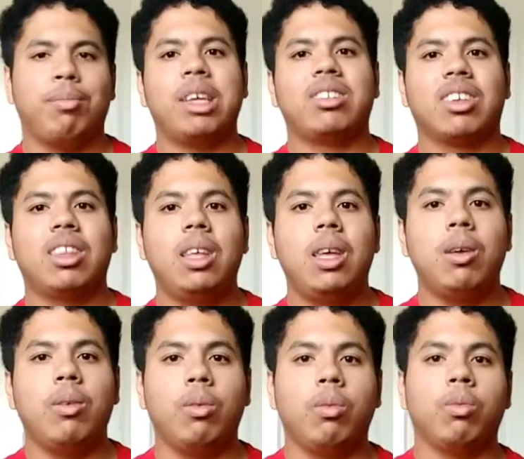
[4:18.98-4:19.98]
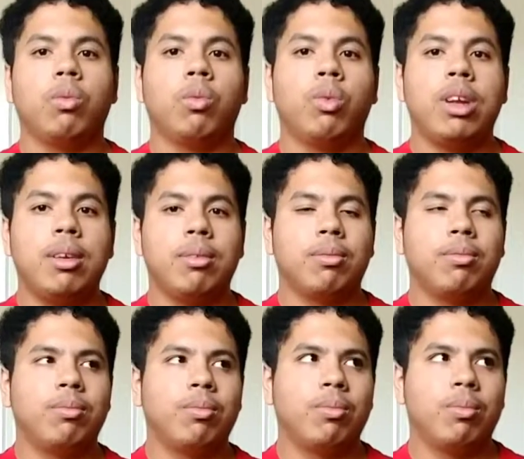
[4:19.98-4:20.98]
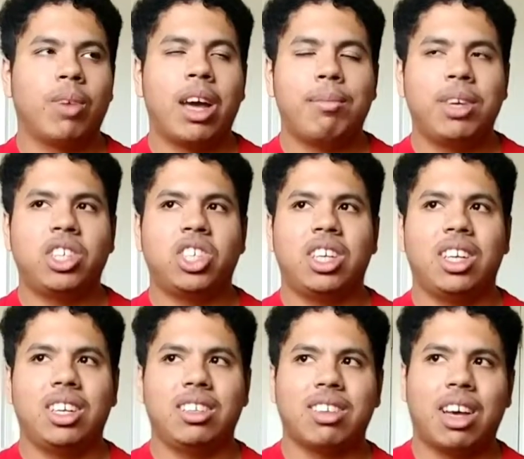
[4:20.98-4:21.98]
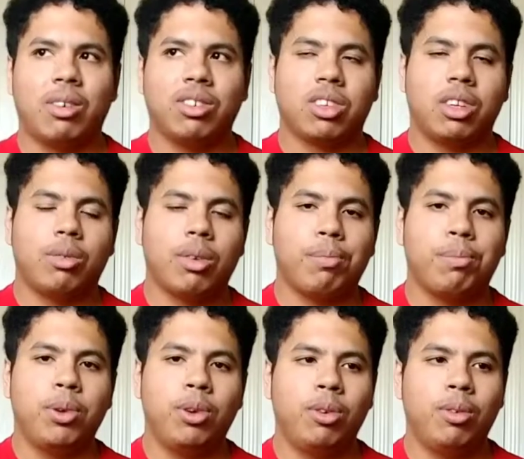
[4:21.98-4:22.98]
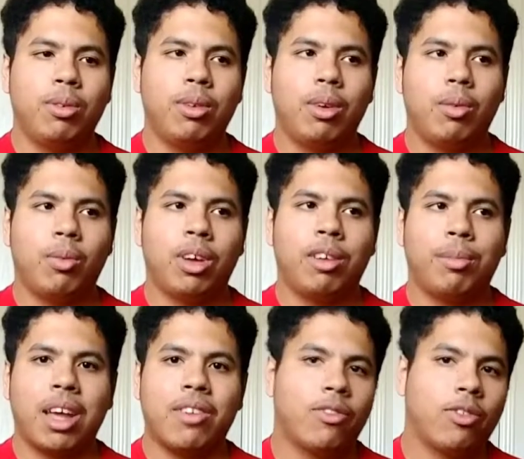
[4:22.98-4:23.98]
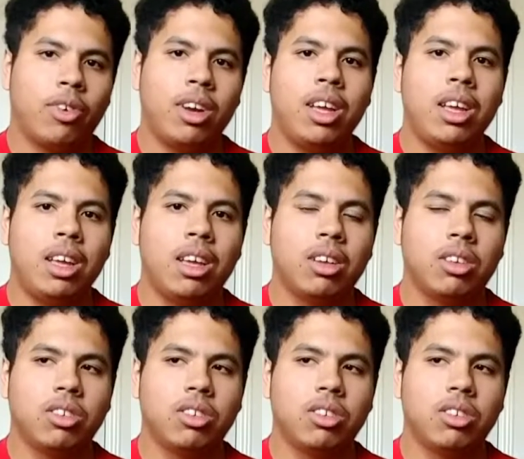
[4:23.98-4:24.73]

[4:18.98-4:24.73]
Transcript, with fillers: basically re what I mentioned is I was going to reboot one of my free